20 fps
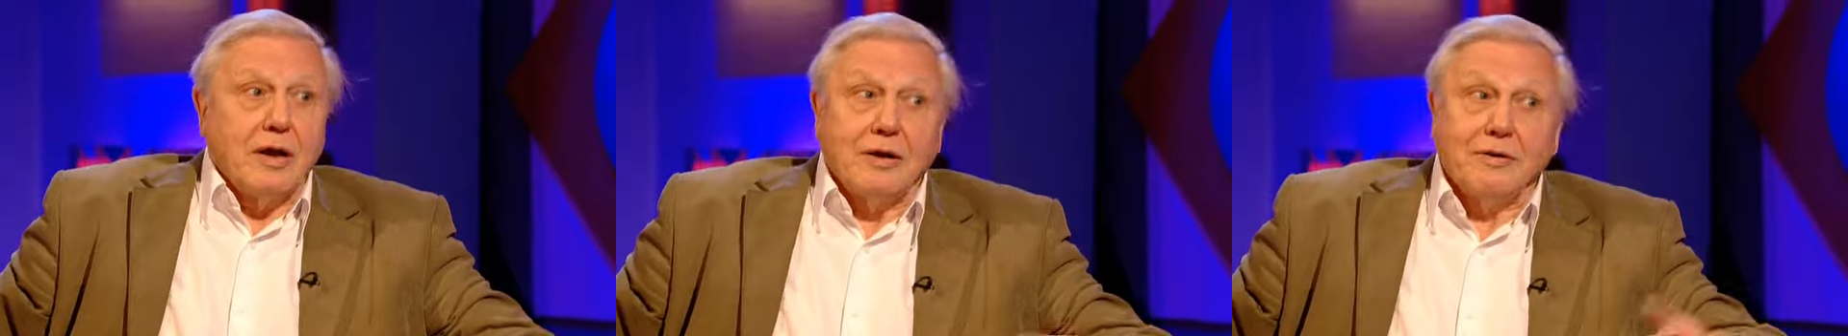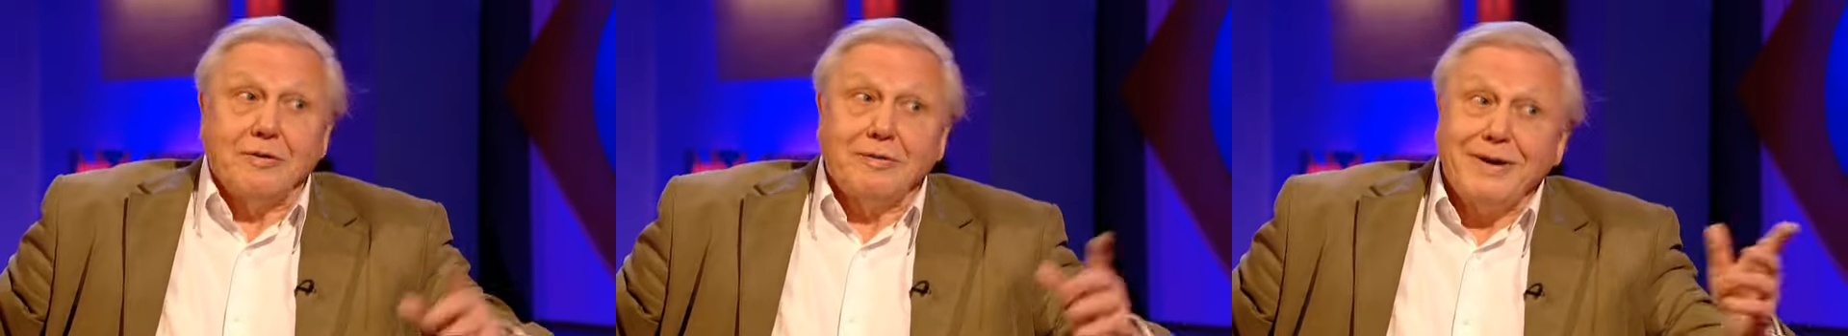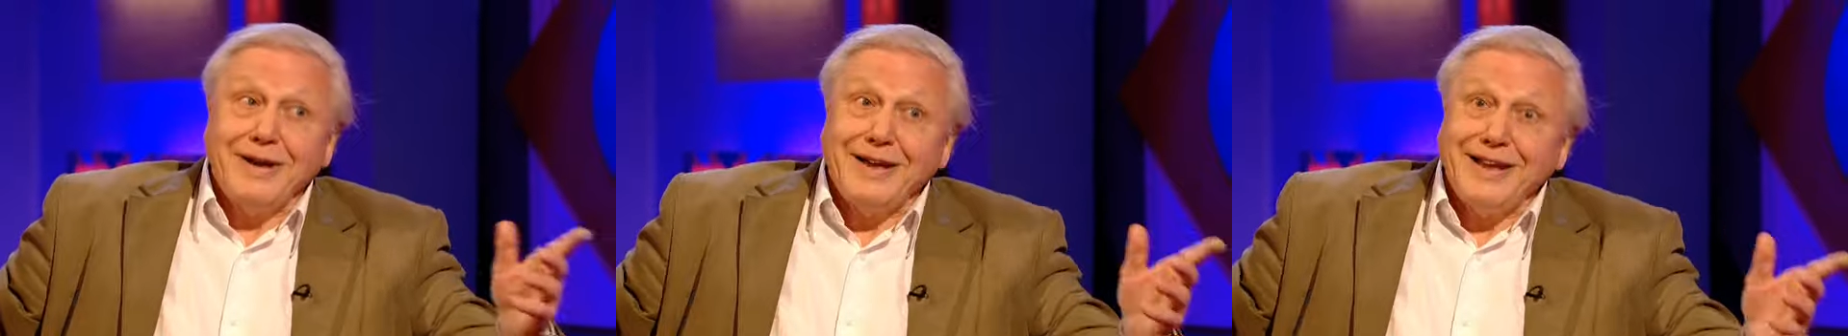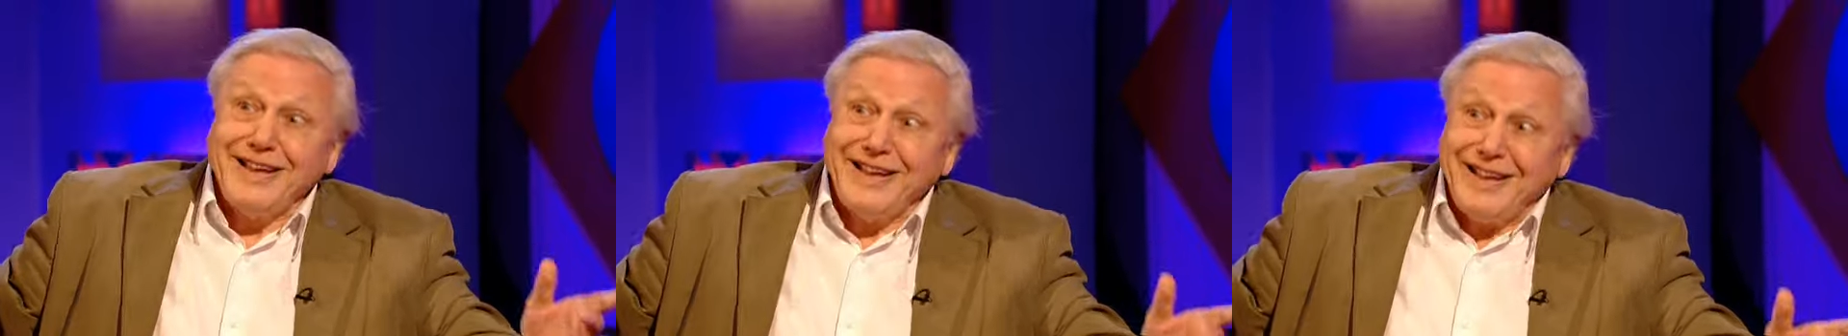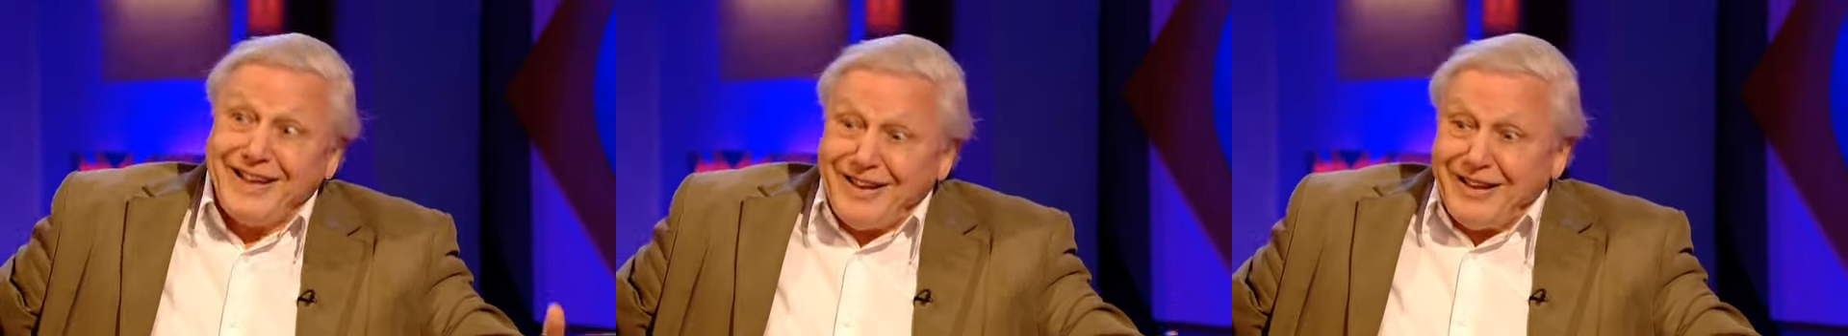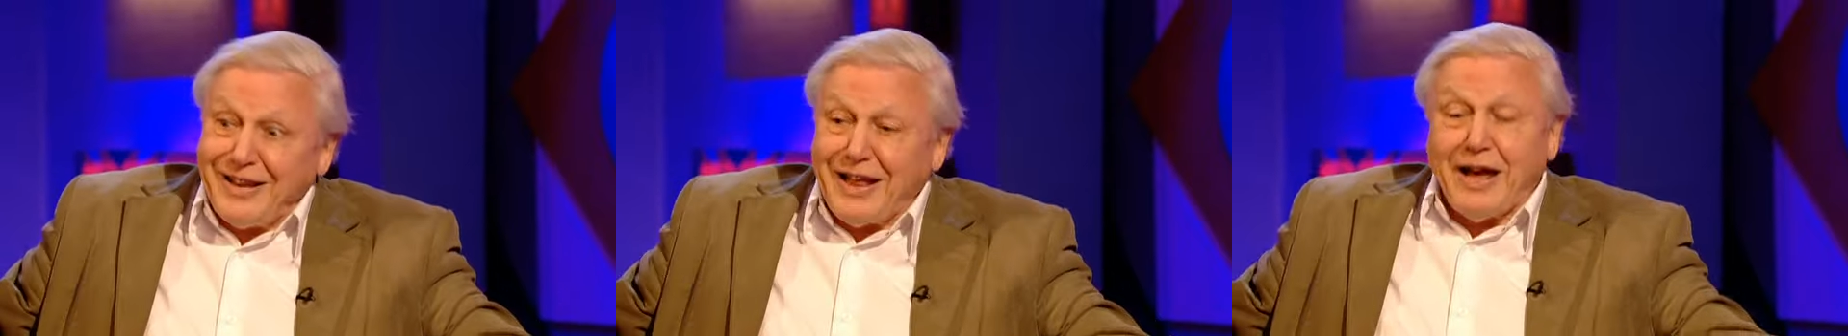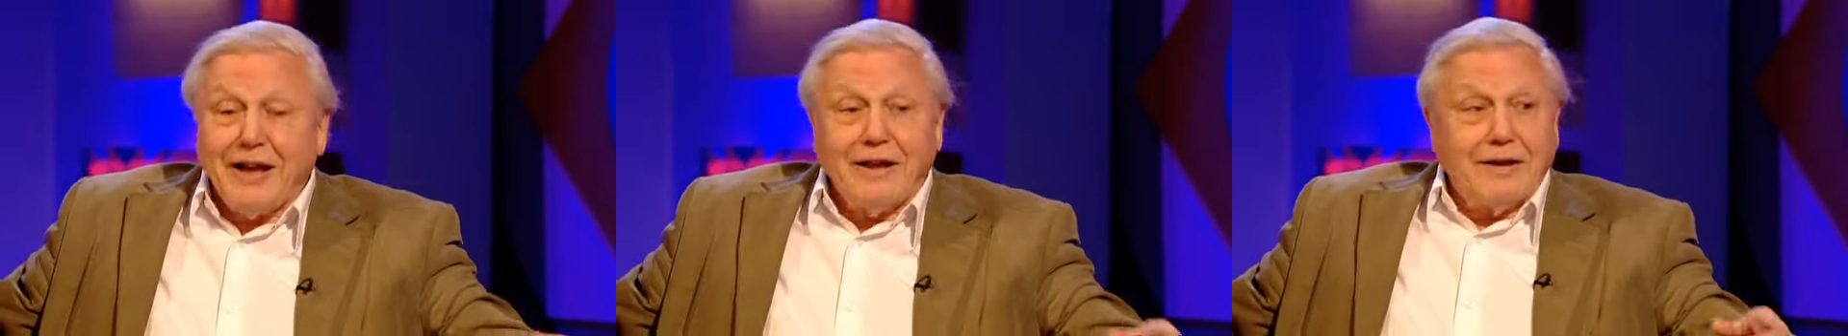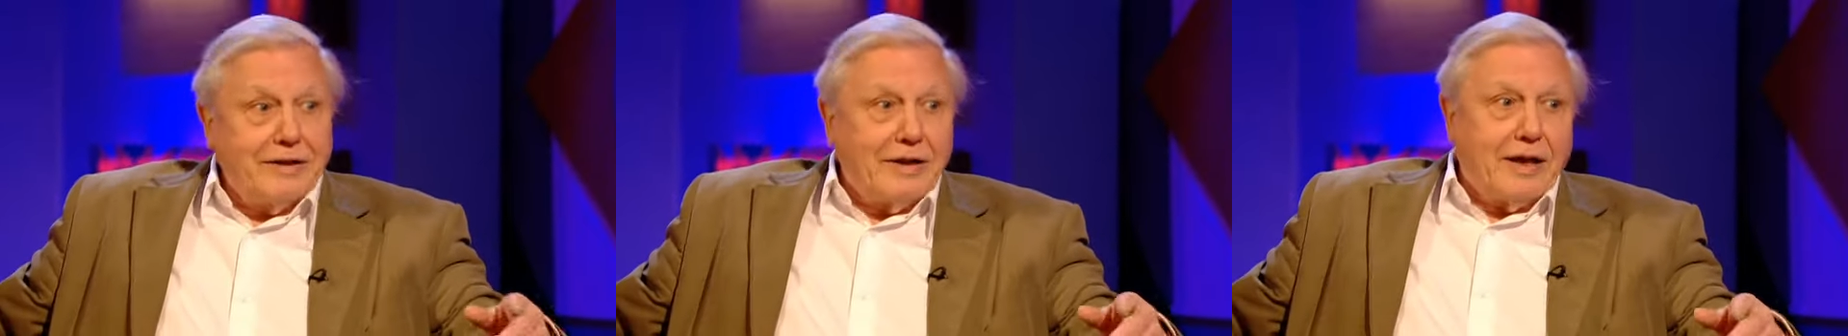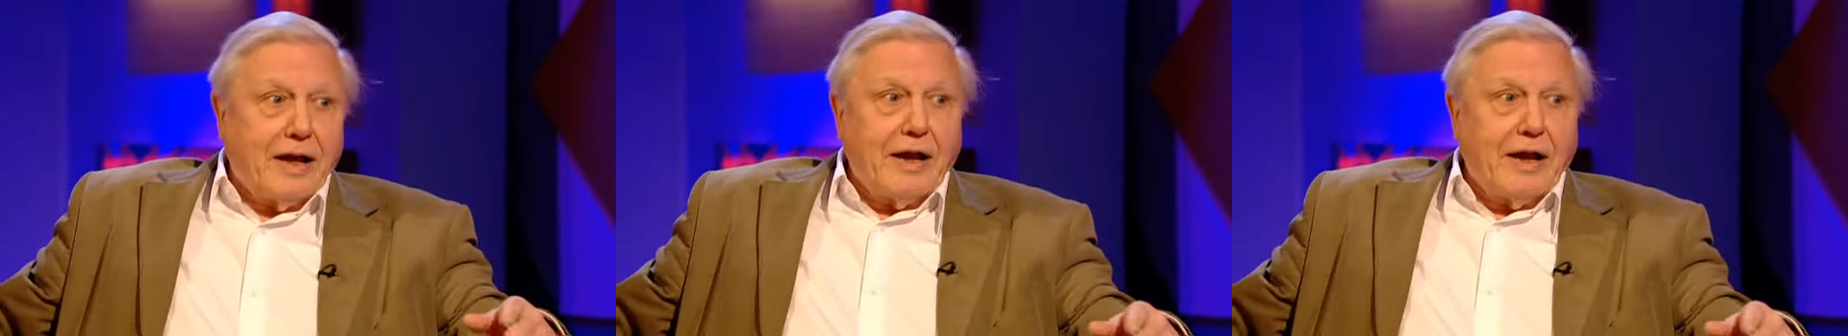Well, I,